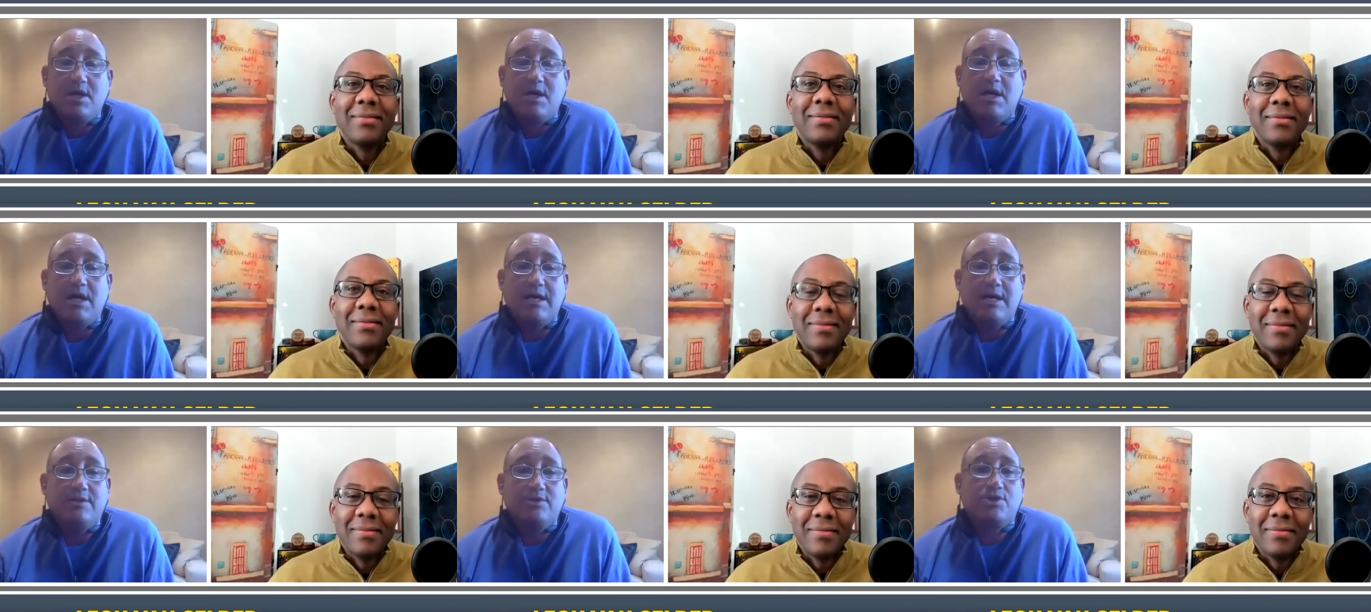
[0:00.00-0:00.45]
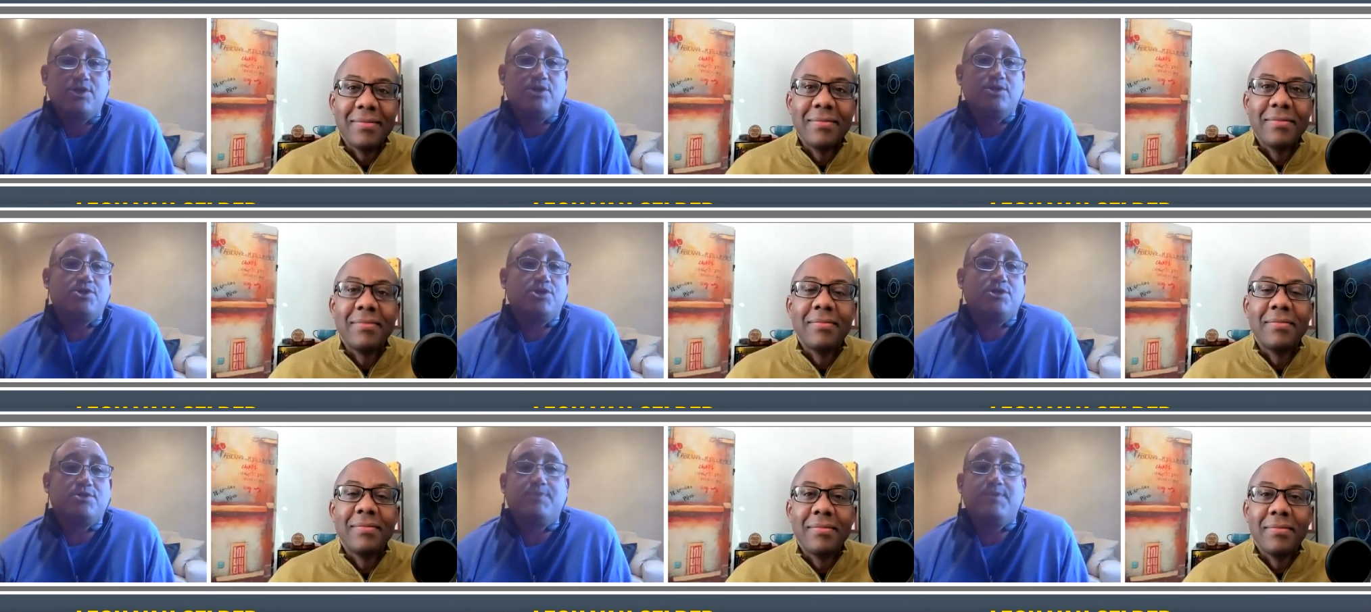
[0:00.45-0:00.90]
Speaker 1: Uh, ju-
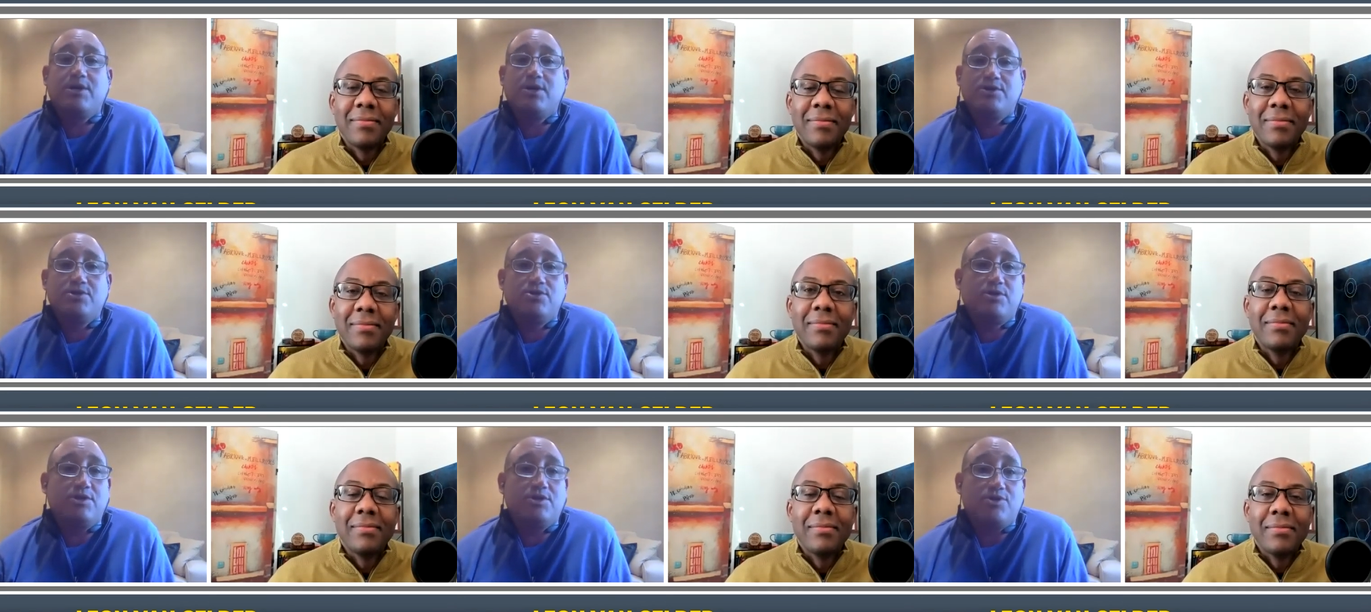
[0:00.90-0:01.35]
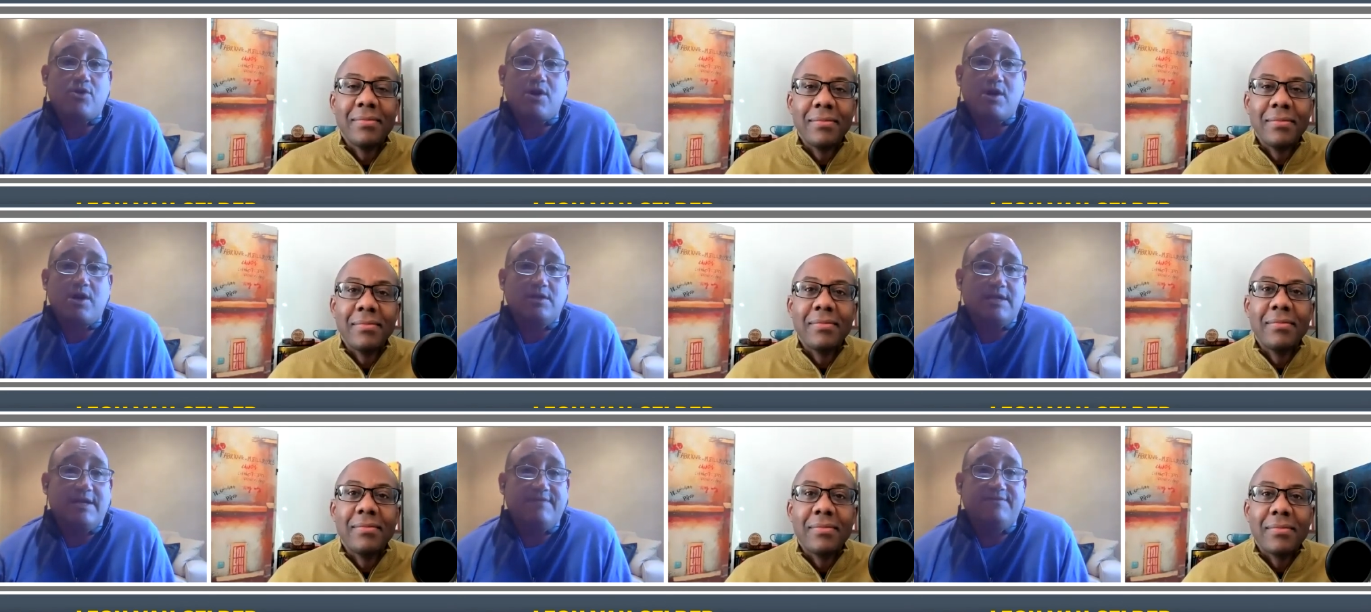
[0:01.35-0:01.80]
just because you can
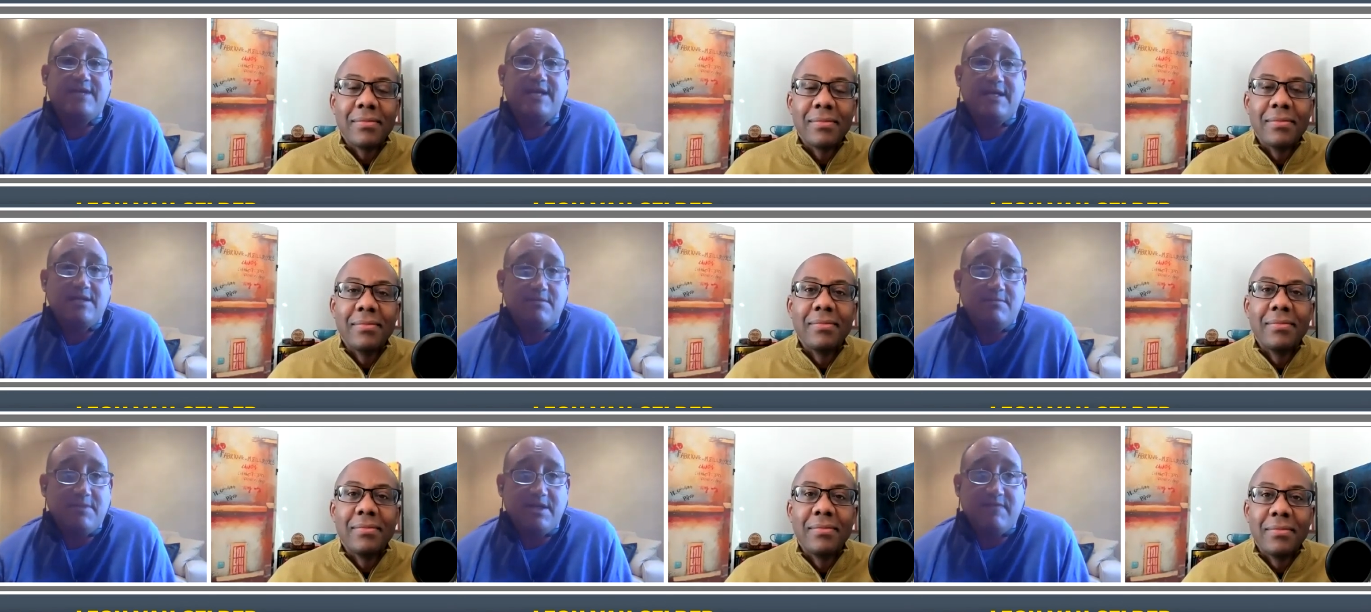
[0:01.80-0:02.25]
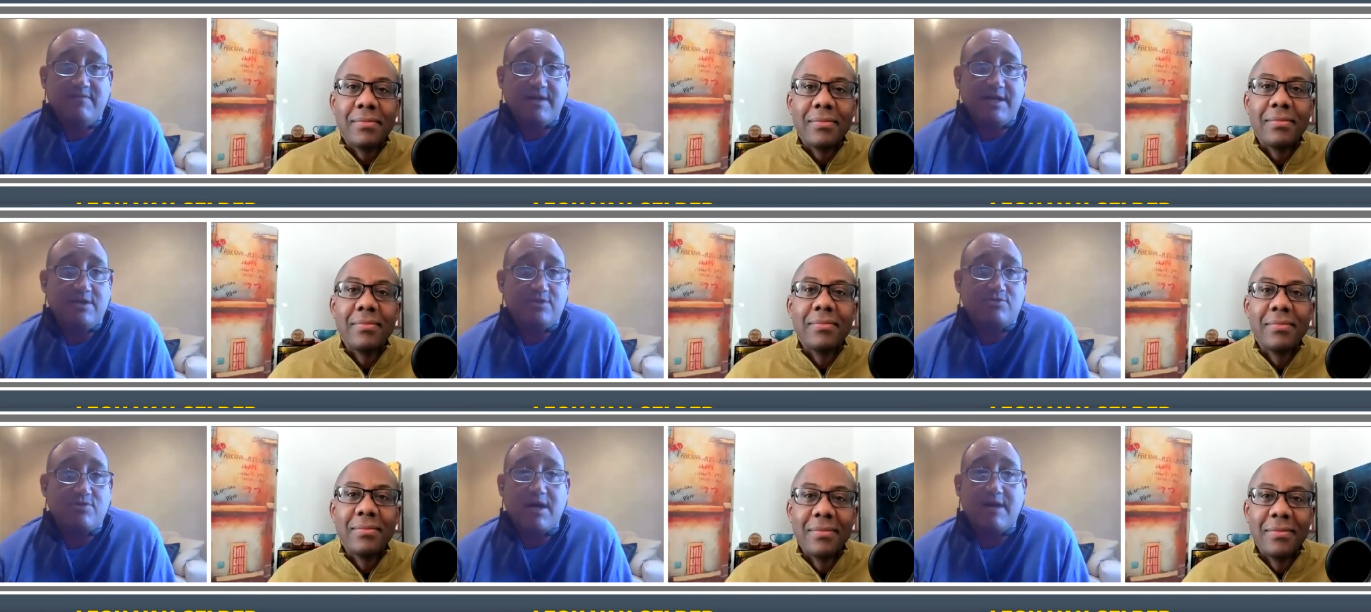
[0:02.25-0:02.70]
target left-handed
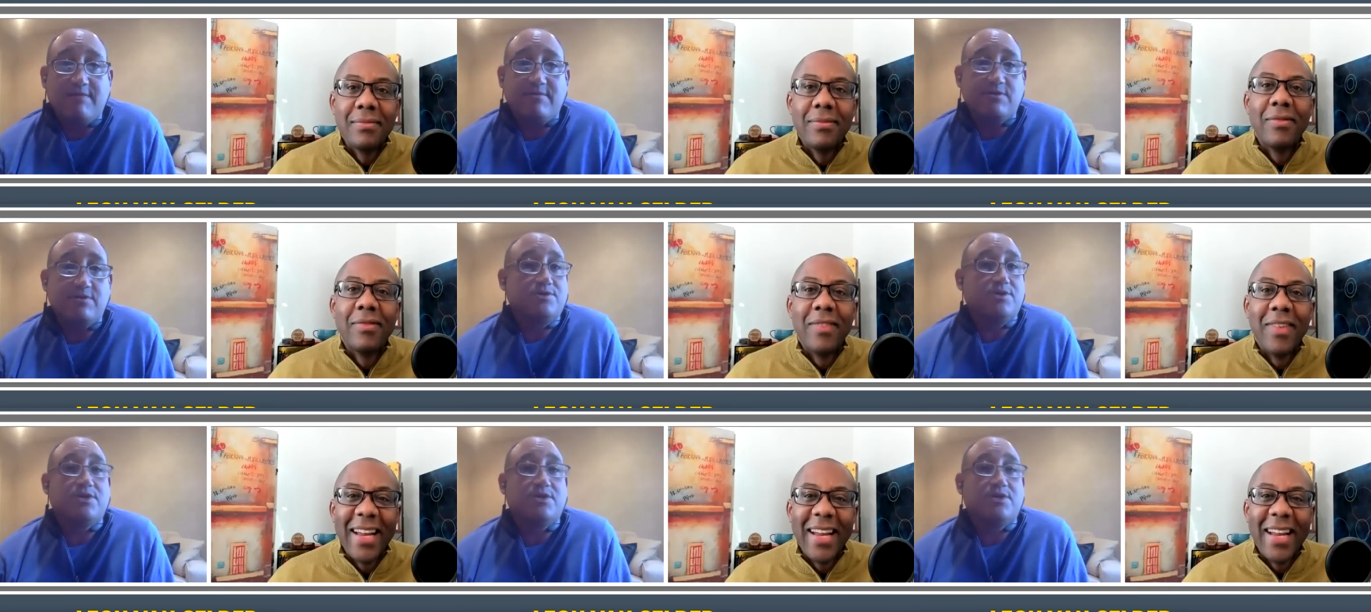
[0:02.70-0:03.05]
minivan drivers